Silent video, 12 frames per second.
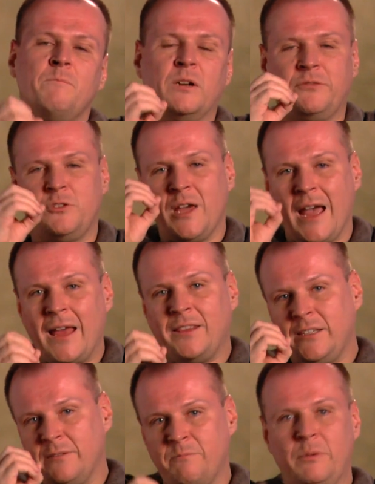But if you
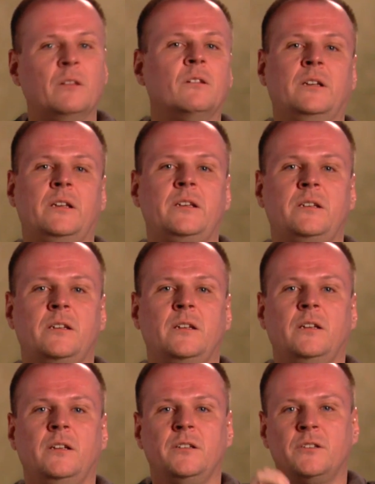have the ability
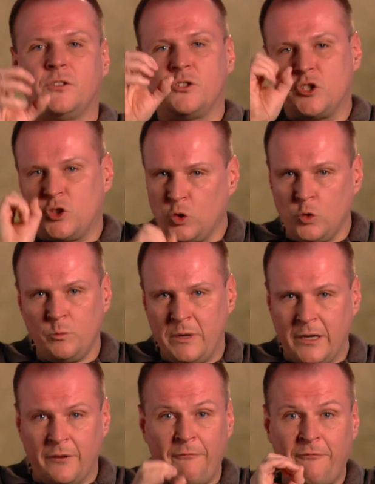to zoom
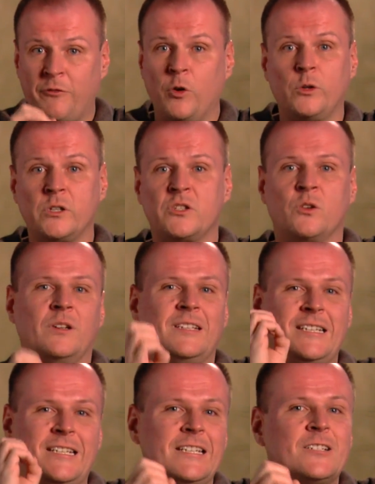in and focus on
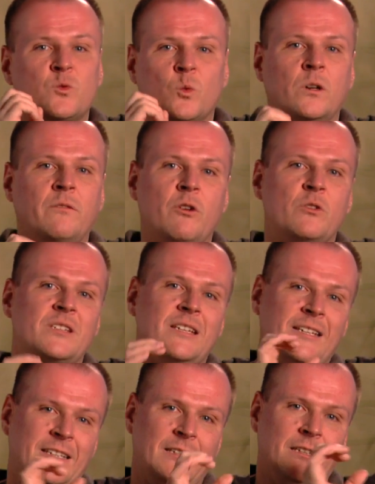each one of those
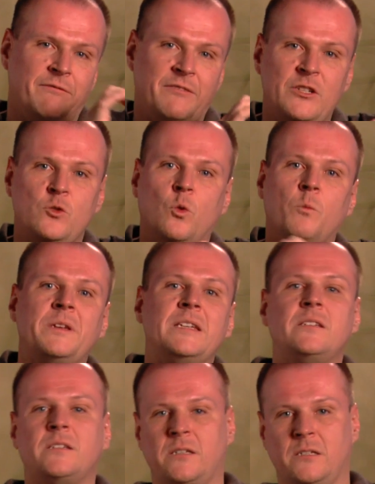individual
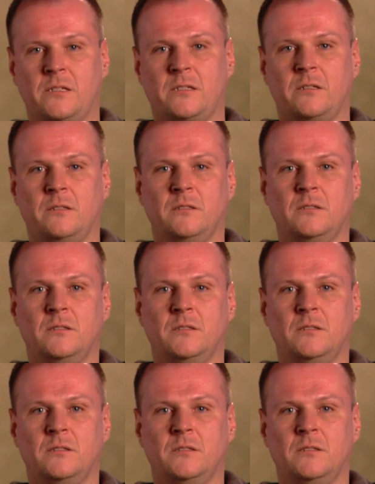pieces,